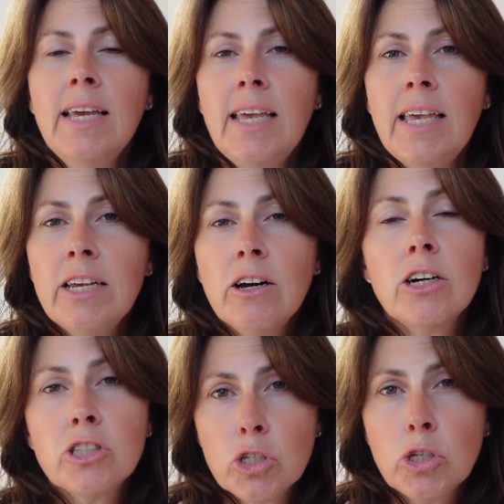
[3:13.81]
here
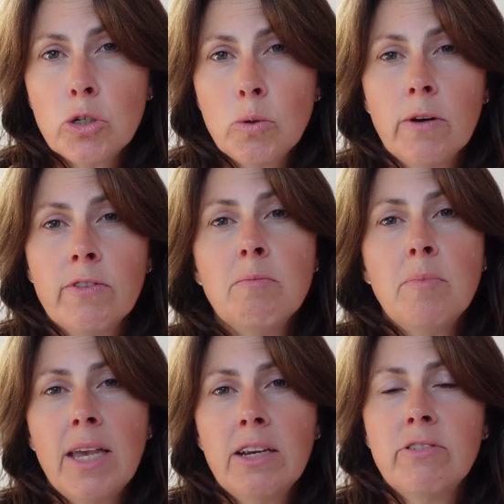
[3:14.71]
are two of the
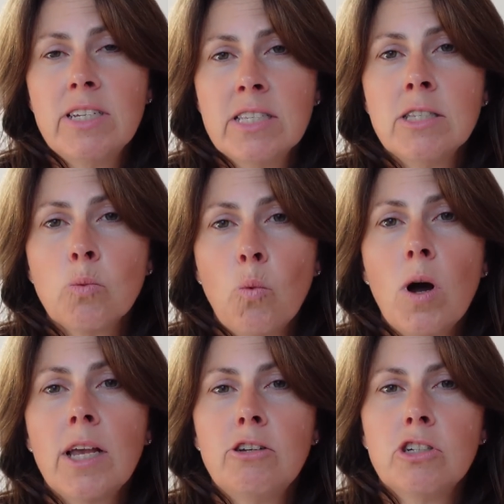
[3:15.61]
main reasons
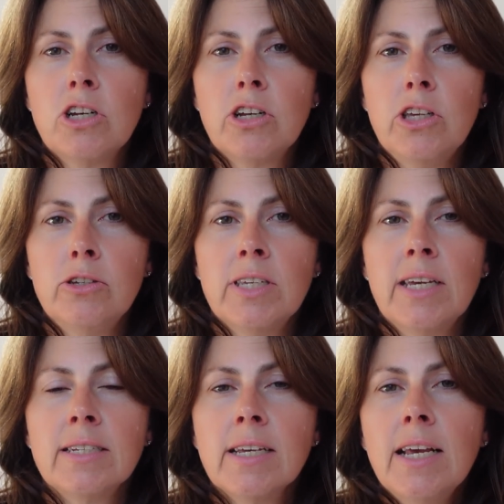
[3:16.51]
why you should look at using
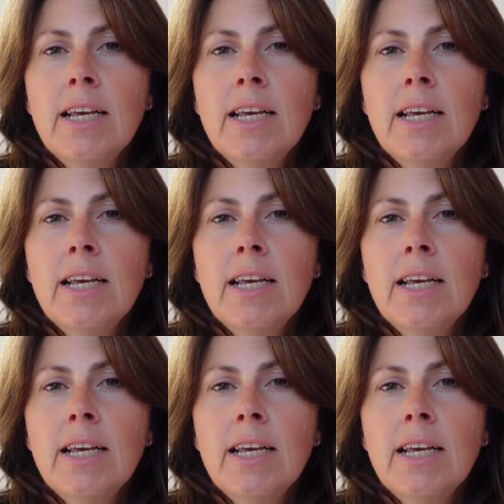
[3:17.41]
it.